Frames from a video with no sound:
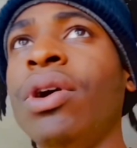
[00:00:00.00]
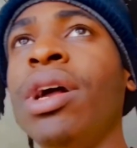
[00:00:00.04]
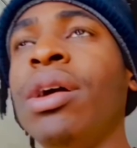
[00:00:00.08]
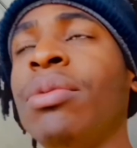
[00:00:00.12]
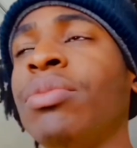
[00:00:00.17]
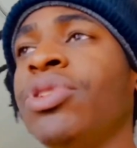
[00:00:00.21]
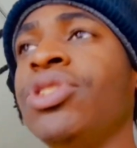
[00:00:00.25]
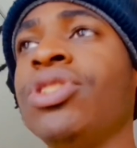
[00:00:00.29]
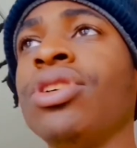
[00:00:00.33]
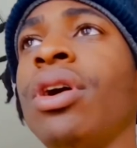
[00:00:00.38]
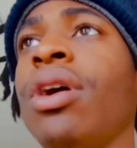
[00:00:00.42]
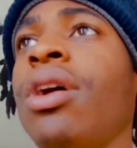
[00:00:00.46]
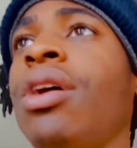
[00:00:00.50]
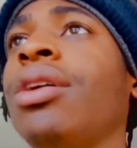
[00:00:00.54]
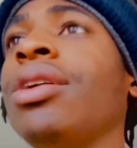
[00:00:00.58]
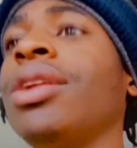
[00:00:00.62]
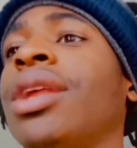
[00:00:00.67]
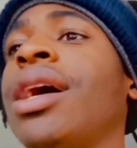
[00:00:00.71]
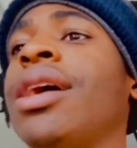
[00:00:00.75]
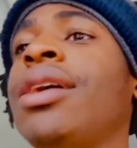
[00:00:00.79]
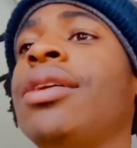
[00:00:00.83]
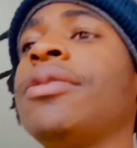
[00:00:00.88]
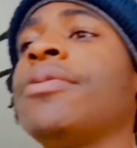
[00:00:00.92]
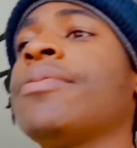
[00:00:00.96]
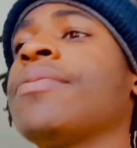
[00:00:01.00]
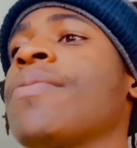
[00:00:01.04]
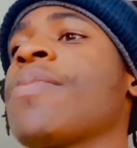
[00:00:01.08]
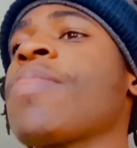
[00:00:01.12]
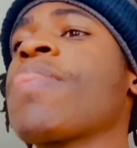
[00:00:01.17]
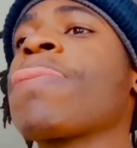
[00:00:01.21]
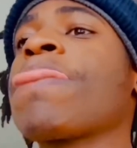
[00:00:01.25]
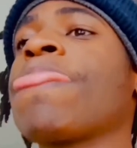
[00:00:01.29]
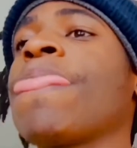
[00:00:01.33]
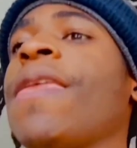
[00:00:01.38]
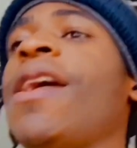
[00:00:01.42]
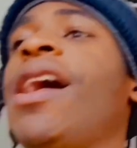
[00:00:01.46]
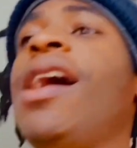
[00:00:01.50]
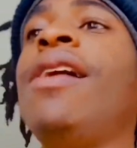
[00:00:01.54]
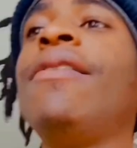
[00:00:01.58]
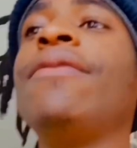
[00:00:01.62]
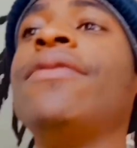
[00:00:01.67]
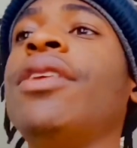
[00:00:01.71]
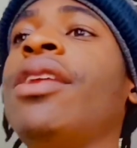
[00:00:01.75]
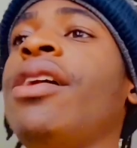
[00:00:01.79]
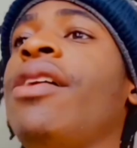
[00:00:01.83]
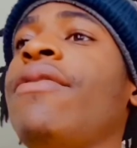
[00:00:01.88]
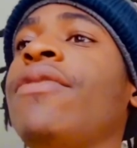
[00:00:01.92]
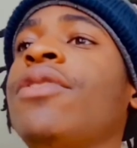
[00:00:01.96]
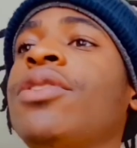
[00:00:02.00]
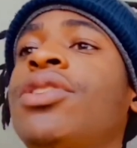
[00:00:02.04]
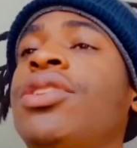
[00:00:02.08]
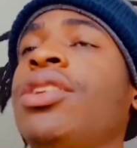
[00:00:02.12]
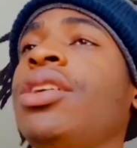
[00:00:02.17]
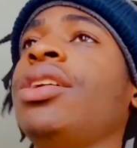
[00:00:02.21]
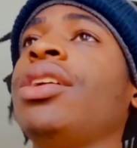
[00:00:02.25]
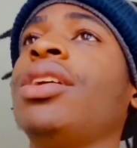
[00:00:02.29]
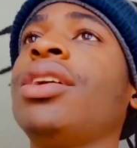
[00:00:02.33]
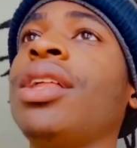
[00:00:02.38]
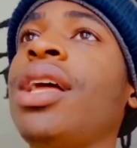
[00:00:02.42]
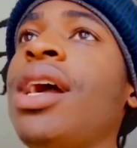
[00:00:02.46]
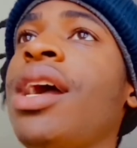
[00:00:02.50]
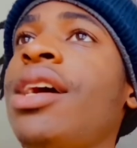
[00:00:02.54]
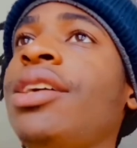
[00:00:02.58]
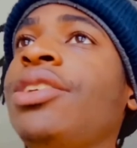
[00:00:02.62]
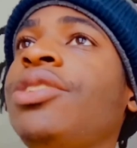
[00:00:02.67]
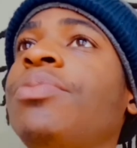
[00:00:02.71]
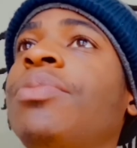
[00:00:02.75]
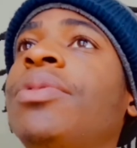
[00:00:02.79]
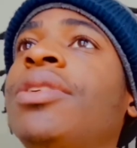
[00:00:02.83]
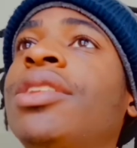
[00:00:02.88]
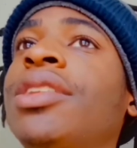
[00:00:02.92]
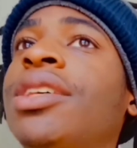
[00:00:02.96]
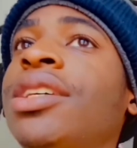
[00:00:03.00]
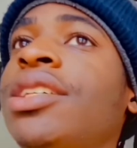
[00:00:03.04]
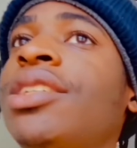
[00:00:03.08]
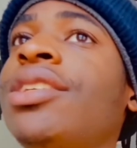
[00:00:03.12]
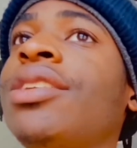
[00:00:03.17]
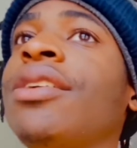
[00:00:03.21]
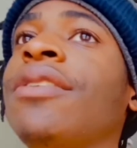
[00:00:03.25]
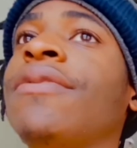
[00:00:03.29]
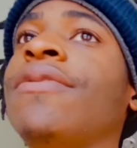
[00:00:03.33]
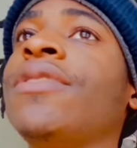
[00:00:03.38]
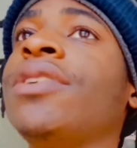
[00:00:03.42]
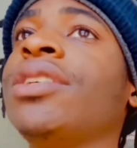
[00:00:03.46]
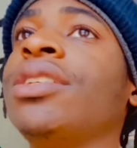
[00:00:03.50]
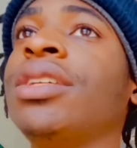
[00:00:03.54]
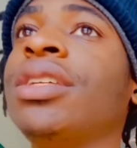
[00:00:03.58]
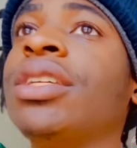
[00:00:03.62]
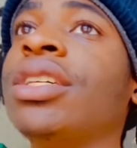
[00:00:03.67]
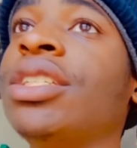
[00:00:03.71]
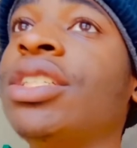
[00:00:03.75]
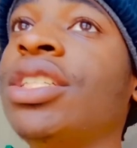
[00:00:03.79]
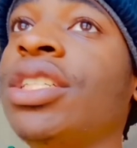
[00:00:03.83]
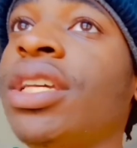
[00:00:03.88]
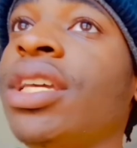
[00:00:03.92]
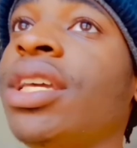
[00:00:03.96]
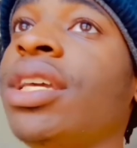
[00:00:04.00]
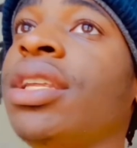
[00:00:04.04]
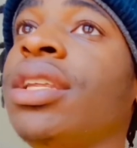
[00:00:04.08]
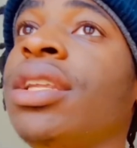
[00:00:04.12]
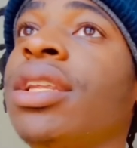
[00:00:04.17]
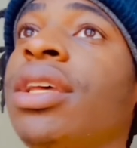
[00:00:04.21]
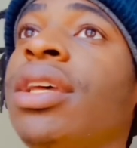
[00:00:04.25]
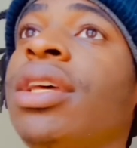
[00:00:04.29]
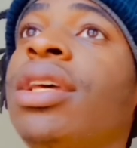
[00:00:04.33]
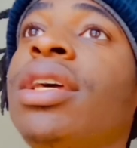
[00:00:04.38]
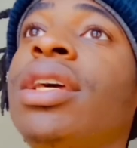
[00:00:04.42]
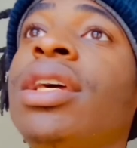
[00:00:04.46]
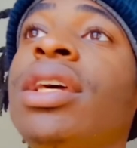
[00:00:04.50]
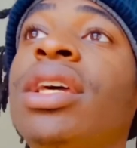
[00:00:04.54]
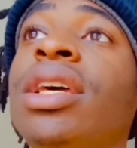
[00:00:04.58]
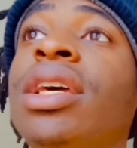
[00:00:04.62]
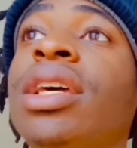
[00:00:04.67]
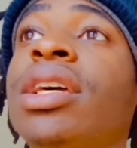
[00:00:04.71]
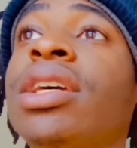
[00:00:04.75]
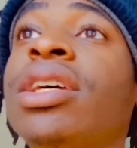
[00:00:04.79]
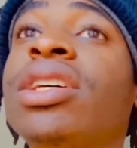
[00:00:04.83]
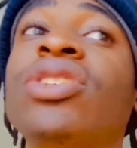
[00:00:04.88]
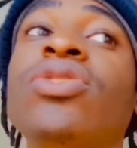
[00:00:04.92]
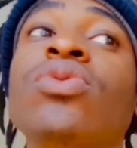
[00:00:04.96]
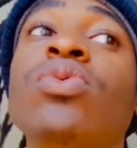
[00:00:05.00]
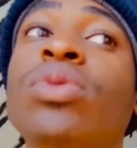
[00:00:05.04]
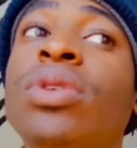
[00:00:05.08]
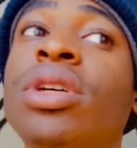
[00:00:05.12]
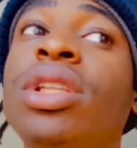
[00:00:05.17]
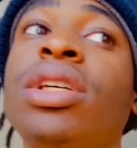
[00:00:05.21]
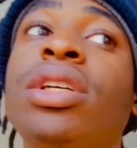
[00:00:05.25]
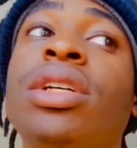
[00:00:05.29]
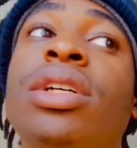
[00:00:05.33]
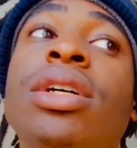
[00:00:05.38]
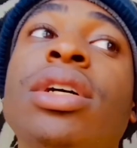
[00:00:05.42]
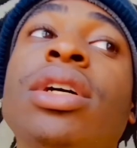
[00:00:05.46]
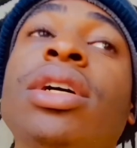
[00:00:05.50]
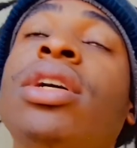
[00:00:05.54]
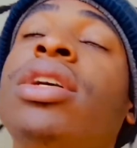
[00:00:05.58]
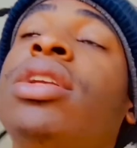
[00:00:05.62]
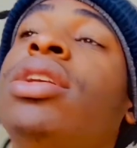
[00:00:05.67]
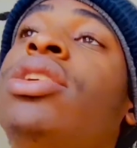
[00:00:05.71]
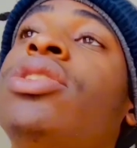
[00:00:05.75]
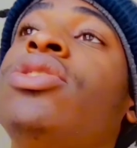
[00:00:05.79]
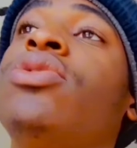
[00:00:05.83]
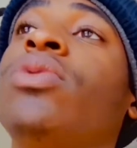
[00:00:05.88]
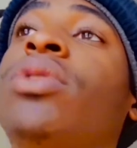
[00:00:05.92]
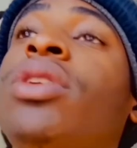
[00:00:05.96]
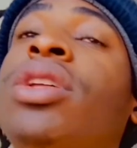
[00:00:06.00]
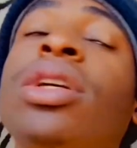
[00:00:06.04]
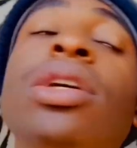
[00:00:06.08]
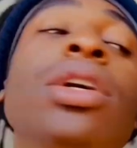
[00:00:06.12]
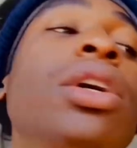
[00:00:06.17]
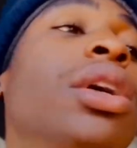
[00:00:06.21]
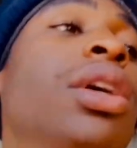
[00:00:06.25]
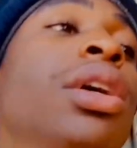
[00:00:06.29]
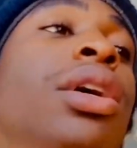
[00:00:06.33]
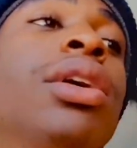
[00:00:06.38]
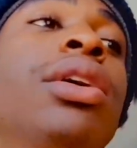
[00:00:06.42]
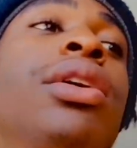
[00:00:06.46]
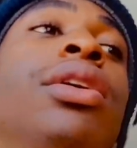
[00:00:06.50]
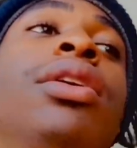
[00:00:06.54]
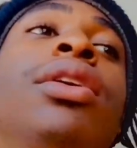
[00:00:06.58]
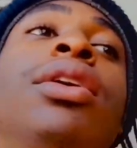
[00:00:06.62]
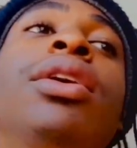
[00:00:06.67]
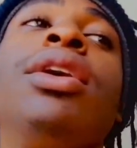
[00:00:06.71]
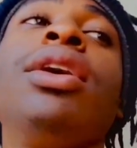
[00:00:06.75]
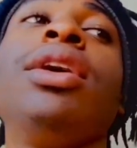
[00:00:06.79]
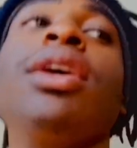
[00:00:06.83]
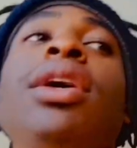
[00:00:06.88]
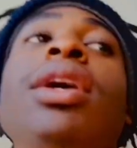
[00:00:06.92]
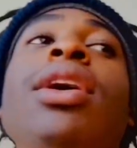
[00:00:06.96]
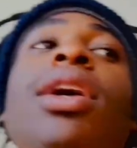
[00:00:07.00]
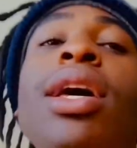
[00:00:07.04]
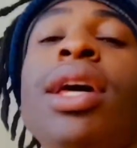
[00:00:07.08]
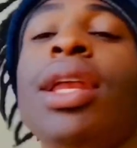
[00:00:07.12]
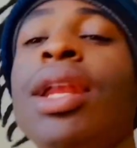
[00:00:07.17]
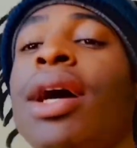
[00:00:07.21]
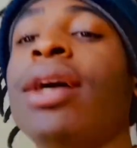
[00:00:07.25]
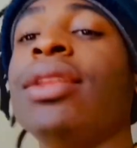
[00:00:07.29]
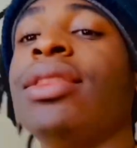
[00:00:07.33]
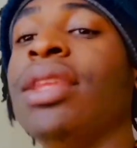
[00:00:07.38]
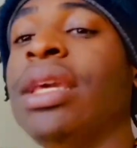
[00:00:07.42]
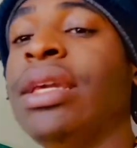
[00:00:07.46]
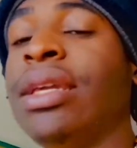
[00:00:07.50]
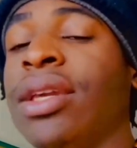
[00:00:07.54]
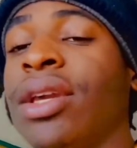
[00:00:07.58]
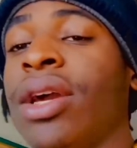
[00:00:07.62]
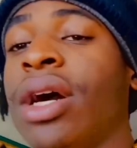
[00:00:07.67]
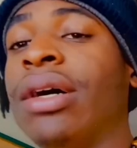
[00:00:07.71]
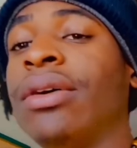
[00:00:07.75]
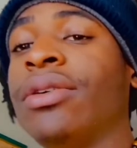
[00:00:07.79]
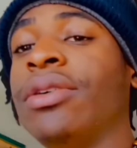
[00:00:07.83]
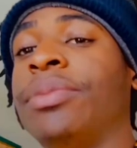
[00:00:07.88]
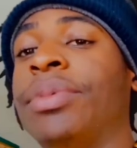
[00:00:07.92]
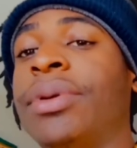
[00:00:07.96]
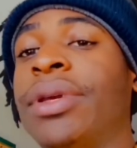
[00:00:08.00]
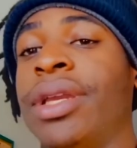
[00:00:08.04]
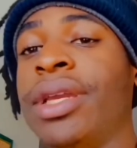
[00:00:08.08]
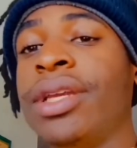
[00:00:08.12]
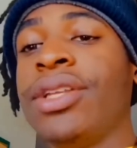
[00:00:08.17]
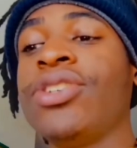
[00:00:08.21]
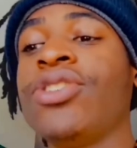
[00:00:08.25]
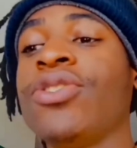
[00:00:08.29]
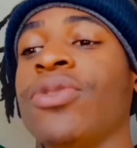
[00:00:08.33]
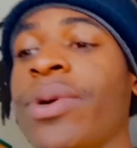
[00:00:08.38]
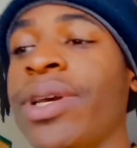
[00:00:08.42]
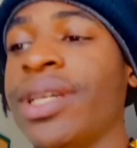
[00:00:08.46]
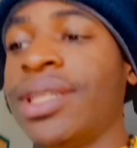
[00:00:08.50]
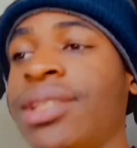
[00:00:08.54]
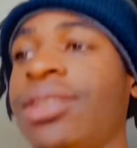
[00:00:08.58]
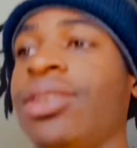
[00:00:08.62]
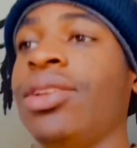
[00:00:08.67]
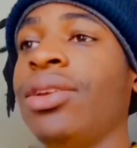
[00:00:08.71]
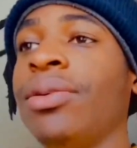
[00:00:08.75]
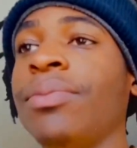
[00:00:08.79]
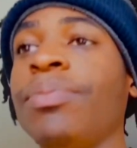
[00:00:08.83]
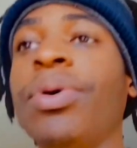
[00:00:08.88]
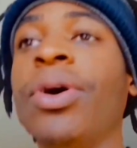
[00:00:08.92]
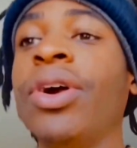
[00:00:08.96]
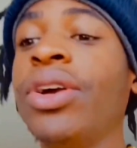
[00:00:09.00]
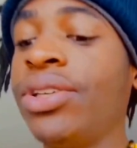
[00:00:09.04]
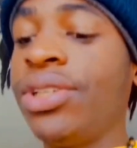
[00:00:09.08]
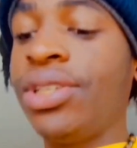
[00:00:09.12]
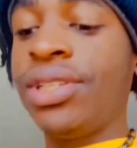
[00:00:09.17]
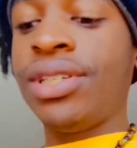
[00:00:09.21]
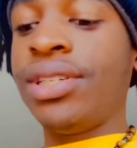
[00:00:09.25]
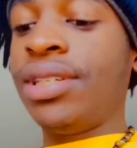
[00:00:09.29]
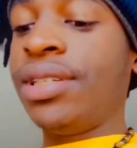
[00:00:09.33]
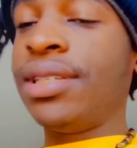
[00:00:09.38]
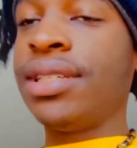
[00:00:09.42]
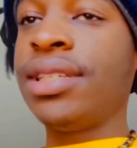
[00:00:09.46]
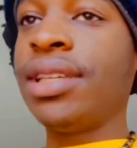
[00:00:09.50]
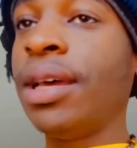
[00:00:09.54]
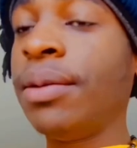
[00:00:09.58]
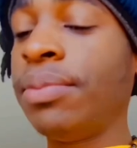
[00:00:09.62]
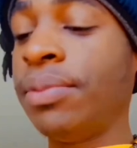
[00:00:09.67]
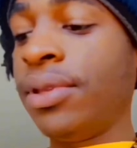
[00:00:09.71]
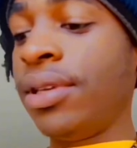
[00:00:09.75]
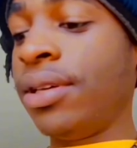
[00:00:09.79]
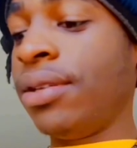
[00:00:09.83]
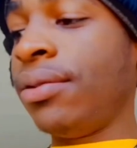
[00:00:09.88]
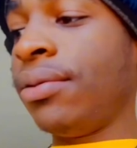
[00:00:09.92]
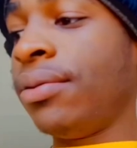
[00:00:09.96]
amateur art. Like I've never took a class, but this stuff is legit it's really good. It's really good. And I think y'all will be interested in purchasing something.